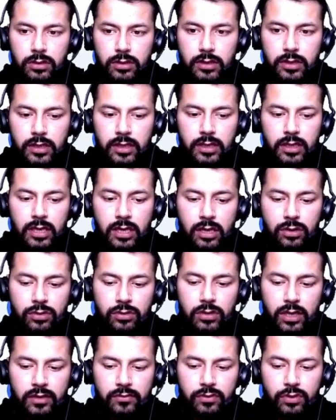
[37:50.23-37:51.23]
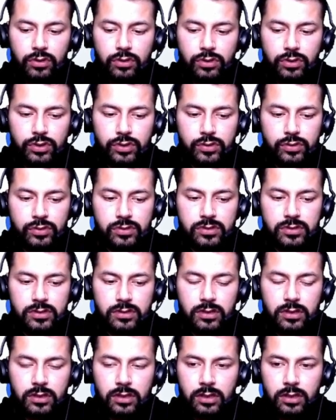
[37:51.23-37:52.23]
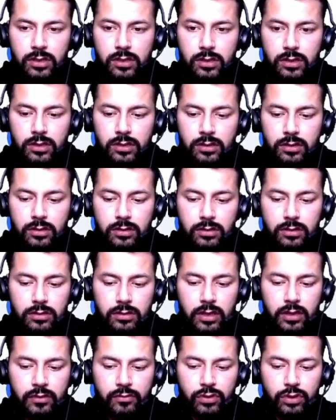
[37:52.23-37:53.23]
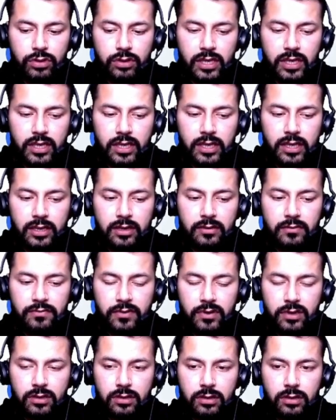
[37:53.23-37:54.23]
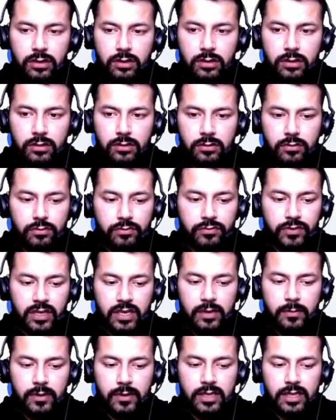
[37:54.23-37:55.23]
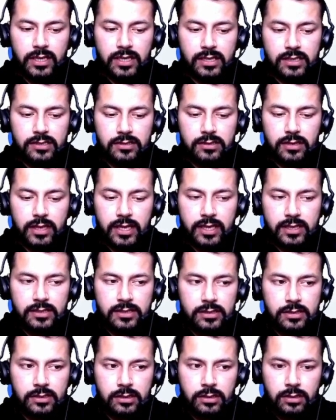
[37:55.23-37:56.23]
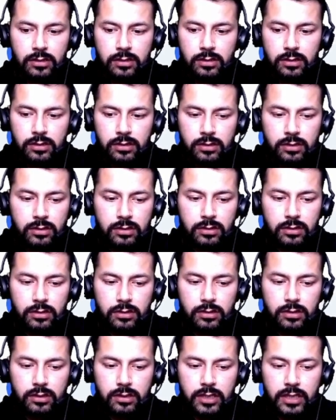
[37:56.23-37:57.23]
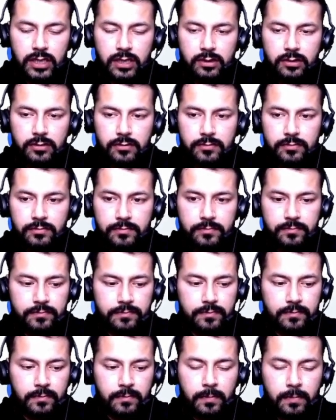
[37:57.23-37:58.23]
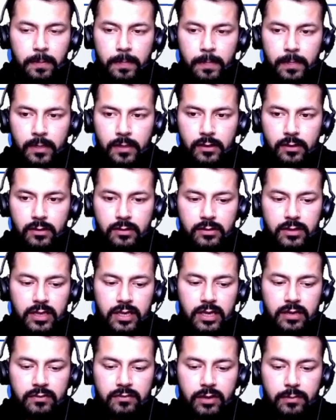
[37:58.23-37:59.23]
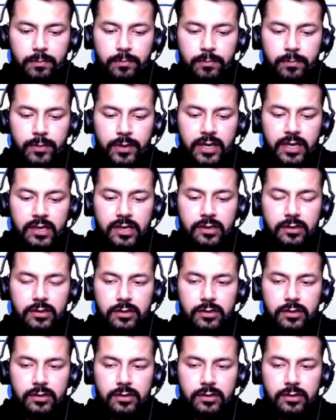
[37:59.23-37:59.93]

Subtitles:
and now I want to use I want to declare a variable that is x10. Then I will print